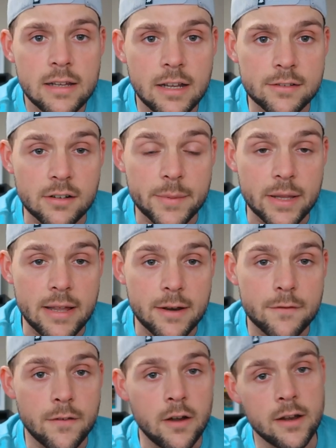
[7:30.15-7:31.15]
It's going to be a lot
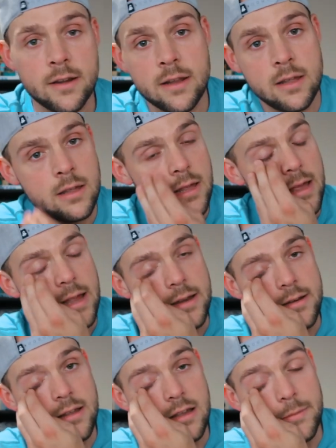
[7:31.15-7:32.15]
of fun,
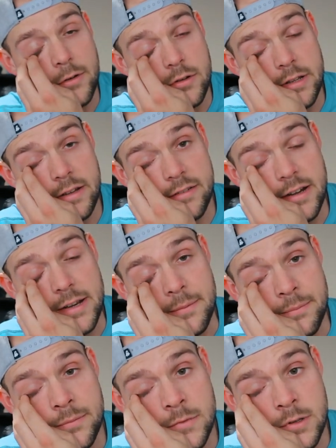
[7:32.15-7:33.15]
and I'm really excited.